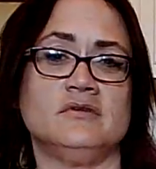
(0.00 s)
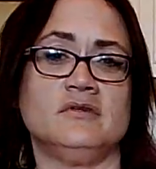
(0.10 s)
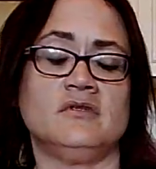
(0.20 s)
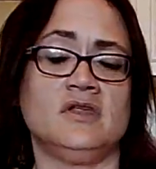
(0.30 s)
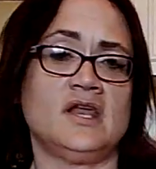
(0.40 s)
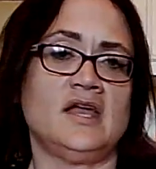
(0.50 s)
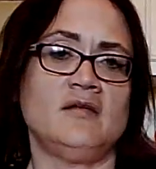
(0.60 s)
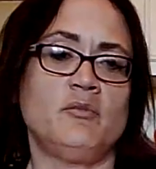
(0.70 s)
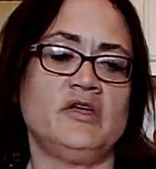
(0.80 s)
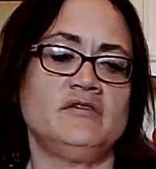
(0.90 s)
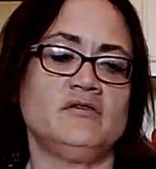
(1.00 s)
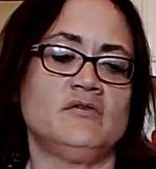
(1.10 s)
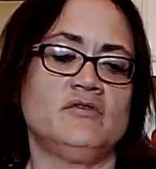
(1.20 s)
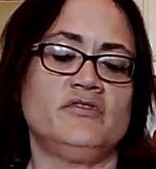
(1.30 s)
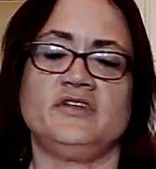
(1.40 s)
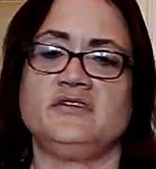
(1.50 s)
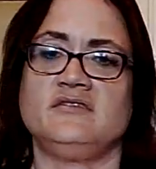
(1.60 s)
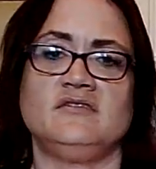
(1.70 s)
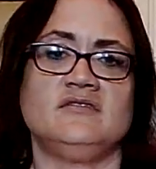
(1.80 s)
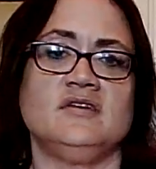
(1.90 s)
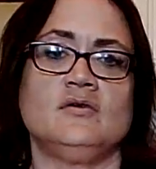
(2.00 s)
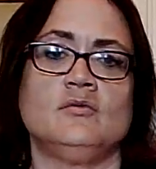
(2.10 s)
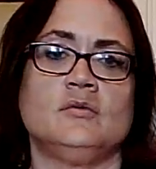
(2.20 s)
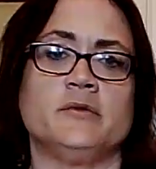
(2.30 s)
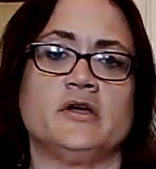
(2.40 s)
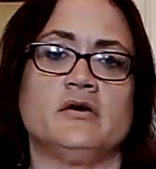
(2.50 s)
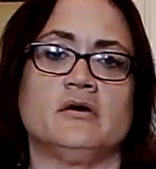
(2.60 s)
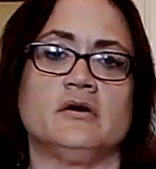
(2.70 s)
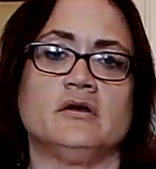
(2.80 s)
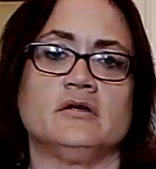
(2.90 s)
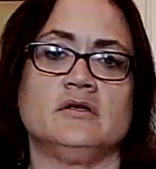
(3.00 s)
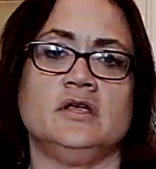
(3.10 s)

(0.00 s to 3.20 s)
And the Nine of Pentacles, that's the single woman card.